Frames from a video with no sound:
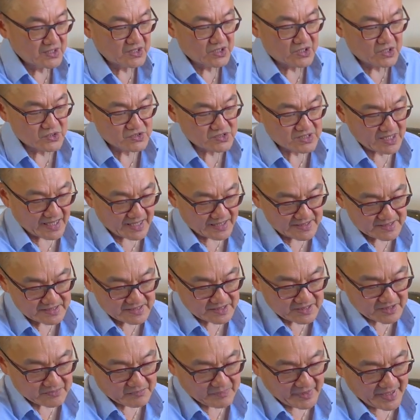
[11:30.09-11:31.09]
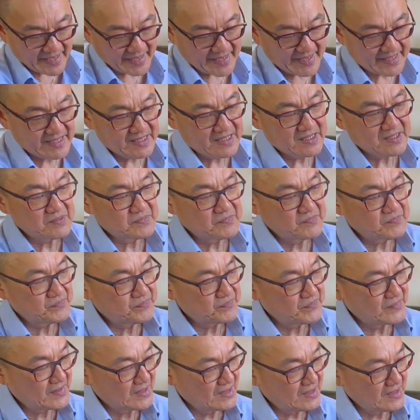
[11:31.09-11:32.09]
goes under the bag,
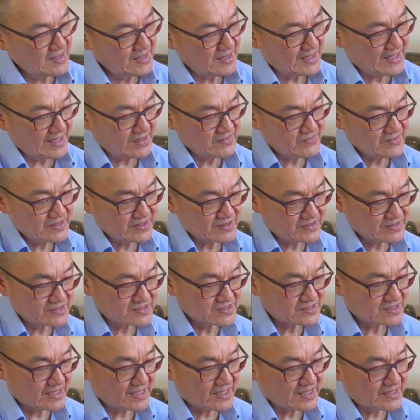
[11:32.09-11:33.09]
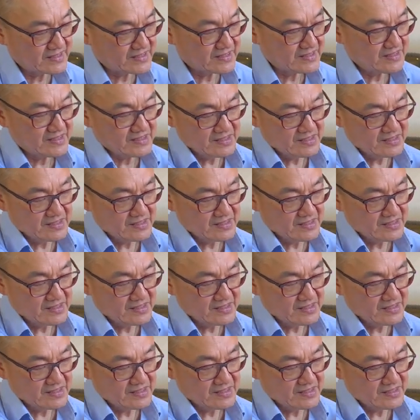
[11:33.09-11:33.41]
out the other side,